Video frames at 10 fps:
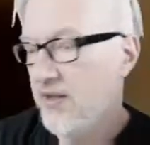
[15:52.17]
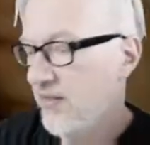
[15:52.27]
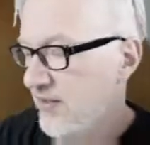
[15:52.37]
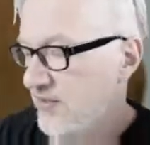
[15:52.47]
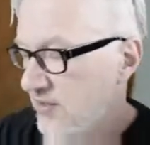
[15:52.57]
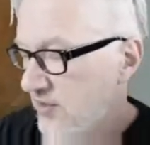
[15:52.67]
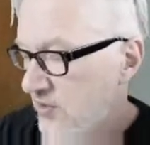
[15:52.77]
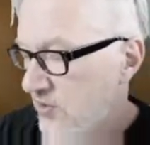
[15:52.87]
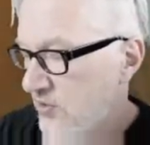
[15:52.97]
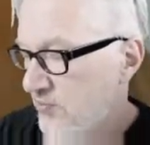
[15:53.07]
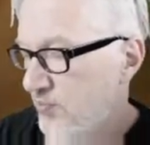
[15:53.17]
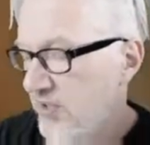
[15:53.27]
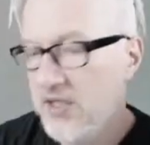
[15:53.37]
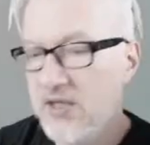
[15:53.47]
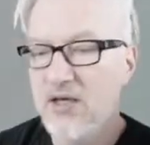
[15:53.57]
that could
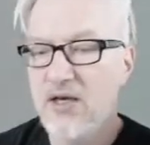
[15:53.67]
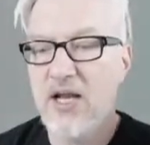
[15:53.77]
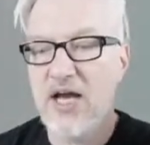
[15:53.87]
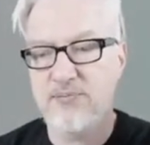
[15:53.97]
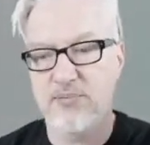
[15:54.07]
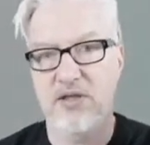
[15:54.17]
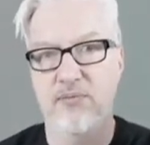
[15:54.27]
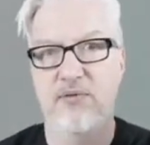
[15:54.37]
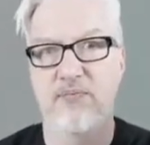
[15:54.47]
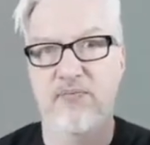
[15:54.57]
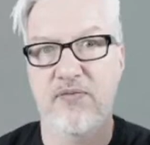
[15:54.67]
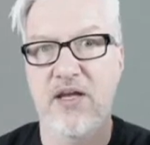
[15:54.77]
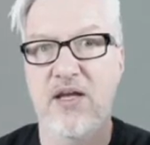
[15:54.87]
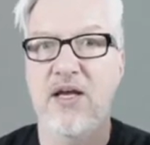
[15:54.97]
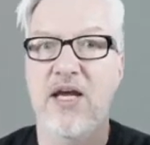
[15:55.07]
be a light bulb.
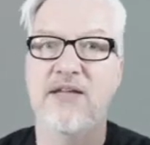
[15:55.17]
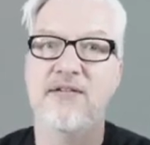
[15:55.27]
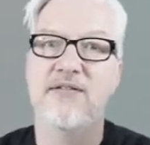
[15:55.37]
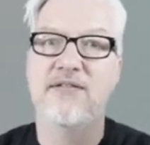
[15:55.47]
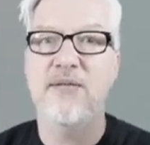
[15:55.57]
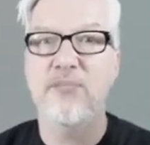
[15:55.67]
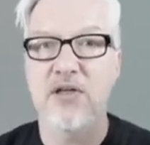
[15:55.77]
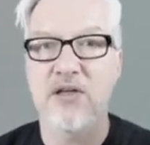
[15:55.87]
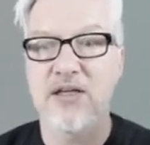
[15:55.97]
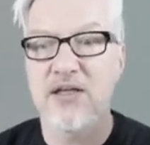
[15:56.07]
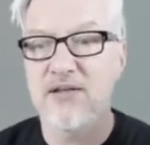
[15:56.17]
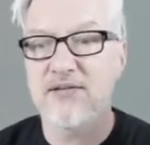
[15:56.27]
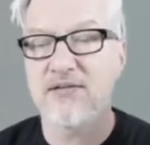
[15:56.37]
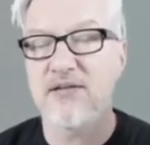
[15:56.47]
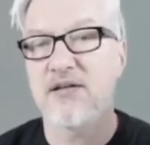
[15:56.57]
And the symbol
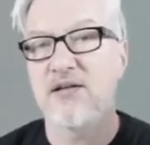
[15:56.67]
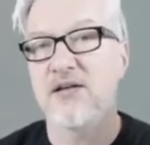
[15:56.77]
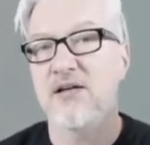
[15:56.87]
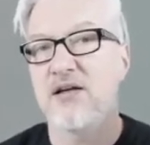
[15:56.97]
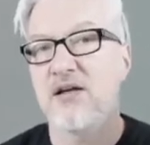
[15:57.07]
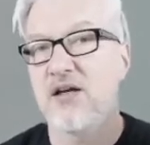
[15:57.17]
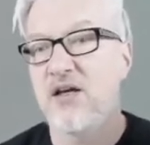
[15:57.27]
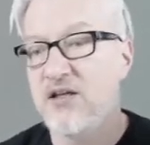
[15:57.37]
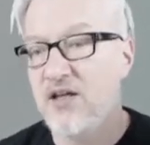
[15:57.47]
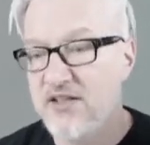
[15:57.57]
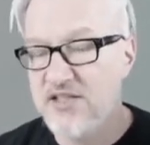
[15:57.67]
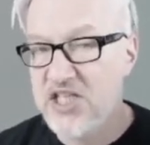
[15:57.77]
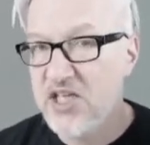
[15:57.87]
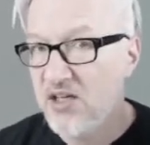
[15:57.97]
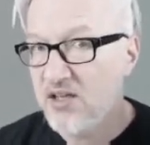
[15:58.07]
is an
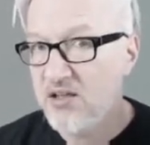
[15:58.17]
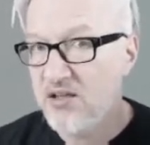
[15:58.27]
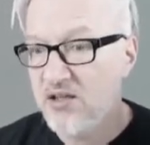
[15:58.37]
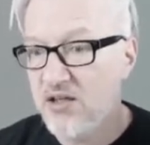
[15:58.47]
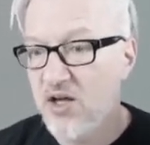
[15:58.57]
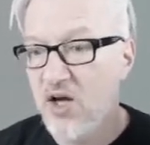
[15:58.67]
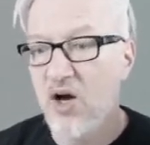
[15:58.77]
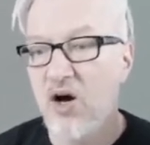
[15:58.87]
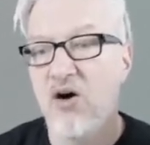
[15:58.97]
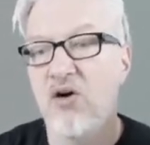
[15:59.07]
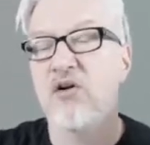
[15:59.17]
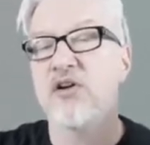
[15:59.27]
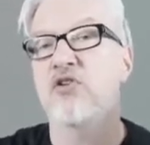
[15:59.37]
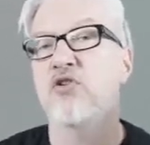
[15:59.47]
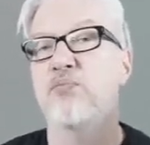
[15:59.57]
idea, or
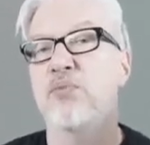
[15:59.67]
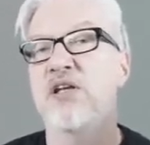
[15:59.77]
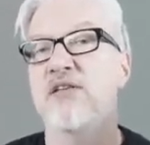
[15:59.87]
it could be